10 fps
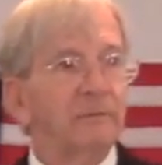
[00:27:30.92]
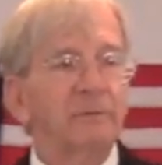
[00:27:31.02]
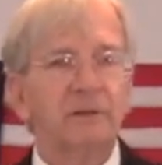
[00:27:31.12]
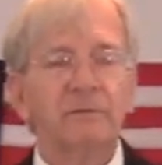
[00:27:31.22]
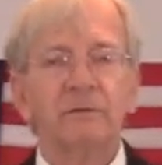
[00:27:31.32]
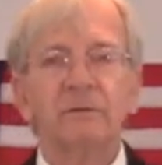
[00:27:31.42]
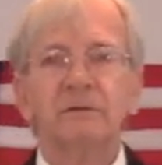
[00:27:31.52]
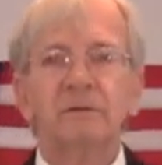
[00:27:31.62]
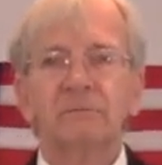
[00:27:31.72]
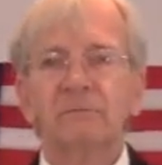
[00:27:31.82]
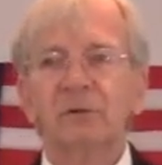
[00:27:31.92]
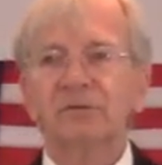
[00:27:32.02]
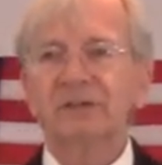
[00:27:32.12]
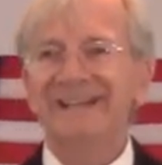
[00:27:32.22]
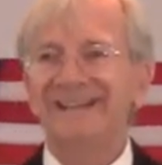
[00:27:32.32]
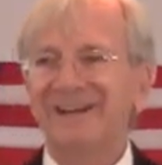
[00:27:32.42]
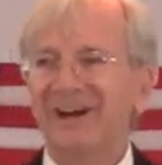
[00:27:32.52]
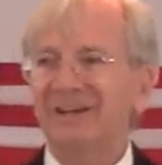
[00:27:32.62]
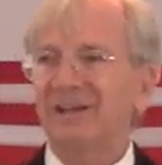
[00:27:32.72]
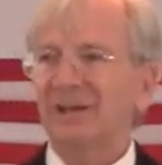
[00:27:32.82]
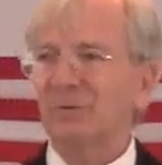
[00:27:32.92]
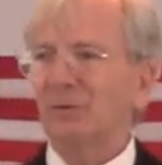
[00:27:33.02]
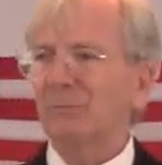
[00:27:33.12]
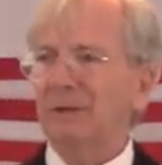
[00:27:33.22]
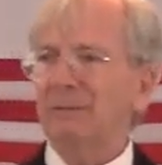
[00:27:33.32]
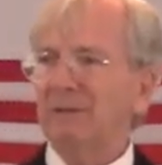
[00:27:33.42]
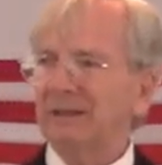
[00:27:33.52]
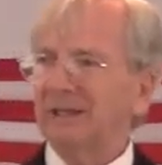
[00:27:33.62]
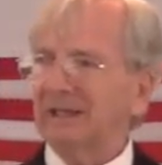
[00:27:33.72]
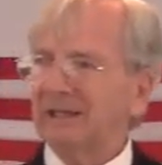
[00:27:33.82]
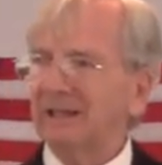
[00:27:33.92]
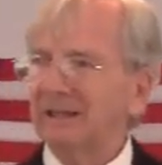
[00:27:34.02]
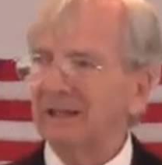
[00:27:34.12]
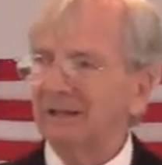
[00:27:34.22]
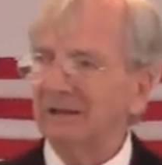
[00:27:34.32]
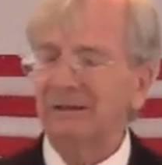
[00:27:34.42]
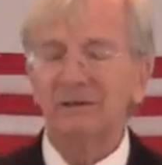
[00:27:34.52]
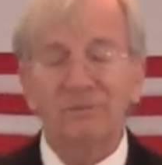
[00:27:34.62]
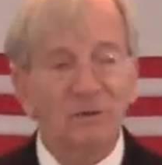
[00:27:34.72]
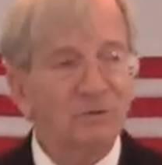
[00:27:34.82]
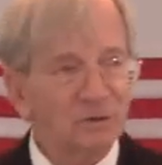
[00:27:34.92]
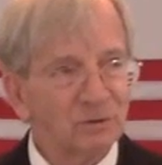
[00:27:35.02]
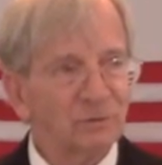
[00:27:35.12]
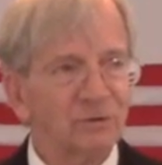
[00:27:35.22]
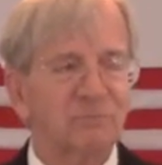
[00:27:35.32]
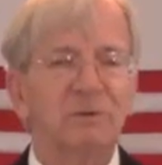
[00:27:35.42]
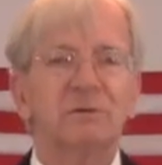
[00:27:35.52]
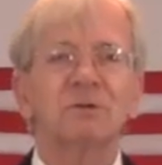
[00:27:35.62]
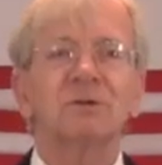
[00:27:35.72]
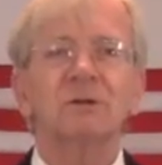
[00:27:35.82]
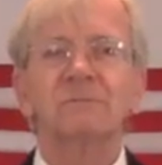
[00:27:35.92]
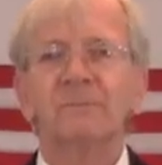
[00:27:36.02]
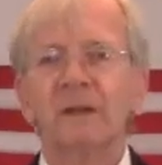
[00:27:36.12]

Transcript: but it wasn't in the context where it made me think anything devotional or spiritual.